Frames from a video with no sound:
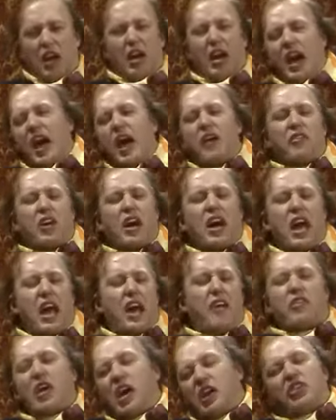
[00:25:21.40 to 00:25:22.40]
have
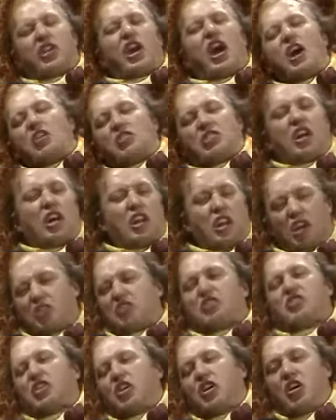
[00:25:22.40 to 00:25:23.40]
I ever told you the
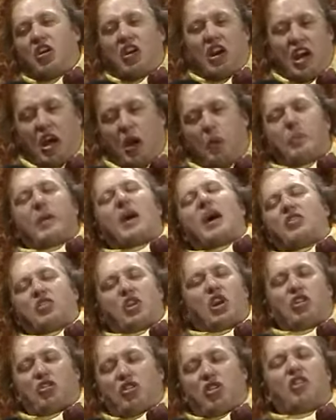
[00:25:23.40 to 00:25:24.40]
story about
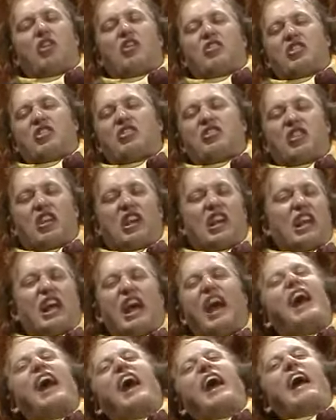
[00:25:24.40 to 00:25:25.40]
the tortoise and the
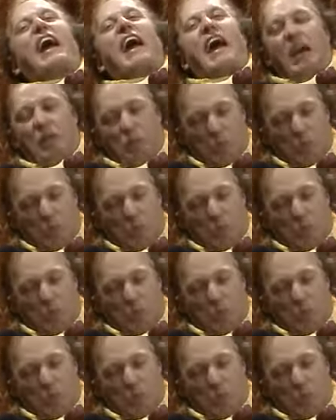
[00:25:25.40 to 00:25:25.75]
hare?